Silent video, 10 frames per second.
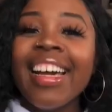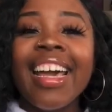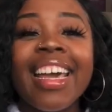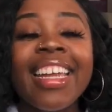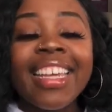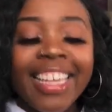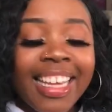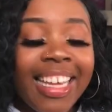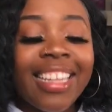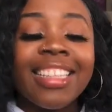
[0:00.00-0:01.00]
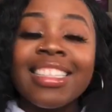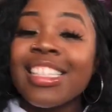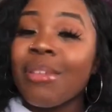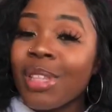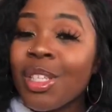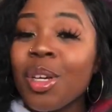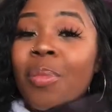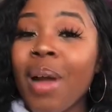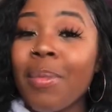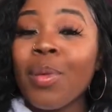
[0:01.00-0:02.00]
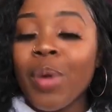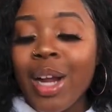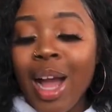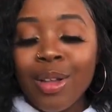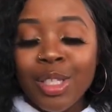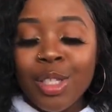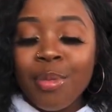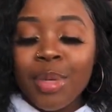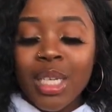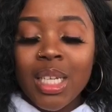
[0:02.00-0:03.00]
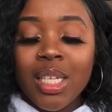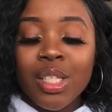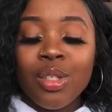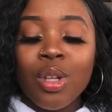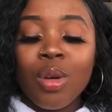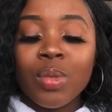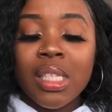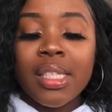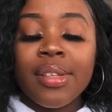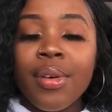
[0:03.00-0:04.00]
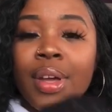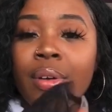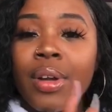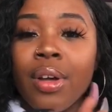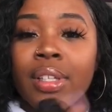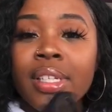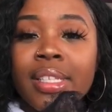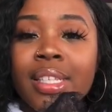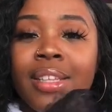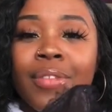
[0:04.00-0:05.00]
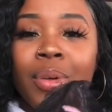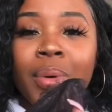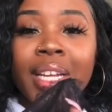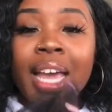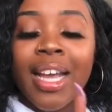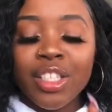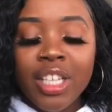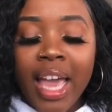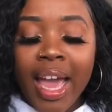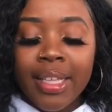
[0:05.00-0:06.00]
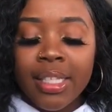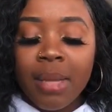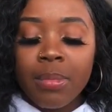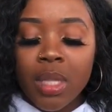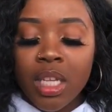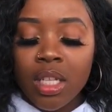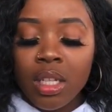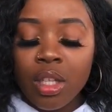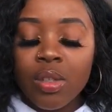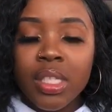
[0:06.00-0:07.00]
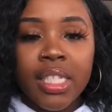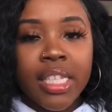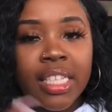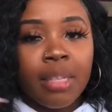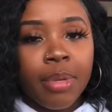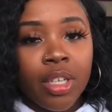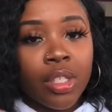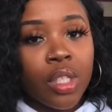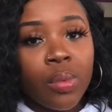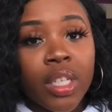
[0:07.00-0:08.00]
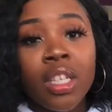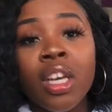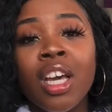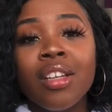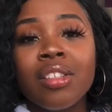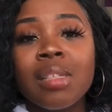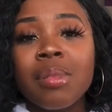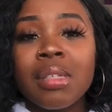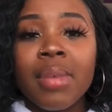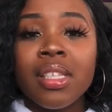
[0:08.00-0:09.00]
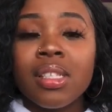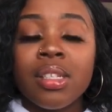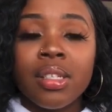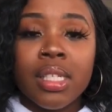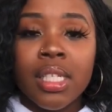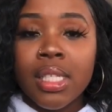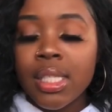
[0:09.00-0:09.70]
And again, something you could probably wear out too, because you don't really see your areolas, and if you want to actually add something, a little sex appeal to it, just put some X's on your titties.